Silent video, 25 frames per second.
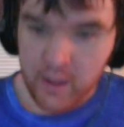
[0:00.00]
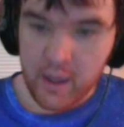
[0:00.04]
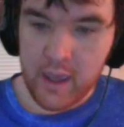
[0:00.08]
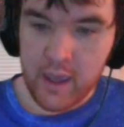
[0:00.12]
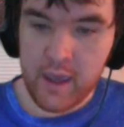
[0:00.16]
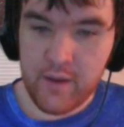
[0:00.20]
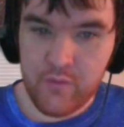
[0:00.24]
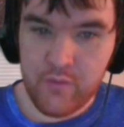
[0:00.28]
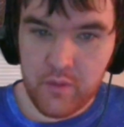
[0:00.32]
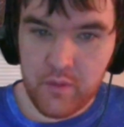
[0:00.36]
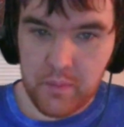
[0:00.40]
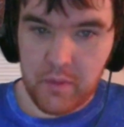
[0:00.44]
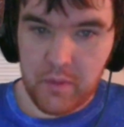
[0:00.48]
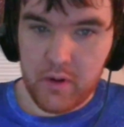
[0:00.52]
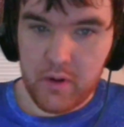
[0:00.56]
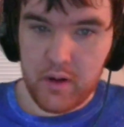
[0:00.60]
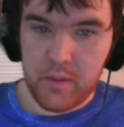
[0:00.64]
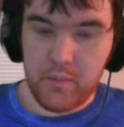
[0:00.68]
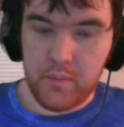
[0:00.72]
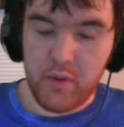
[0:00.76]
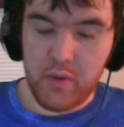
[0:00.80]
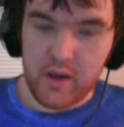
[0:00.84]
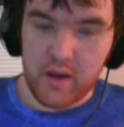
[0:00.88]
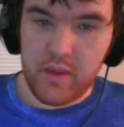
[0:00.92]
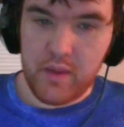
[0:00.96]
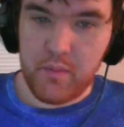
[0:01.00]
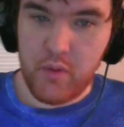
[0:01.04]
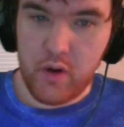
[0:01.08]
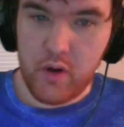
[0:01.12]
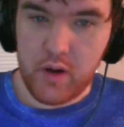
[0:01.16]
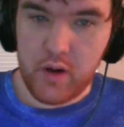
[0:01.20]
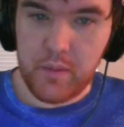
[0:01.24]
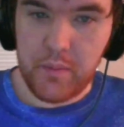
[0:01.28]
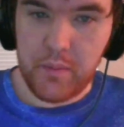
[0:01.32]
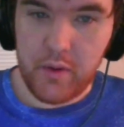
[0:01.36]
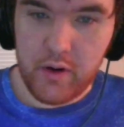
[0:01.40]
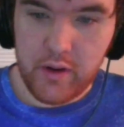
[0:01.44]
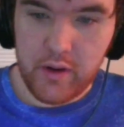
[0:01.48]
Hey everypony, Brandon the
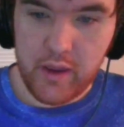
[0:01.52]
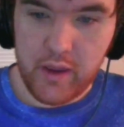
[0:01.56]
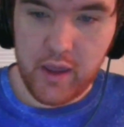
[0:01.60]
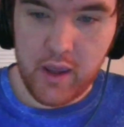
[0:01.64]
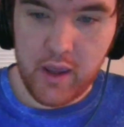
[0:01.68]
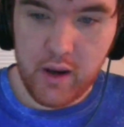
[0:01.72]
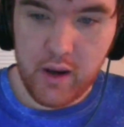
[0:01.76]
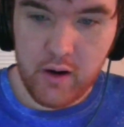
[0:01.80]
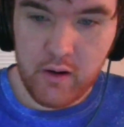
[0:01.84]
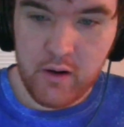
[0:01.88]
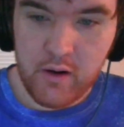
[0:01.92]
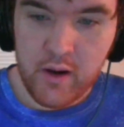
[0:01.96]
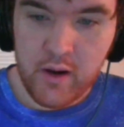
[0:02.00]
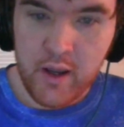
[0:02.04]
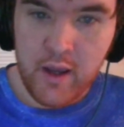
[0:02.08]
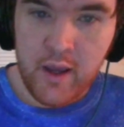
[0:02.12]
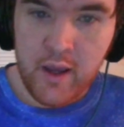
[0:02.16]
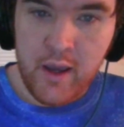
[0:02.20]
Brony Pony here.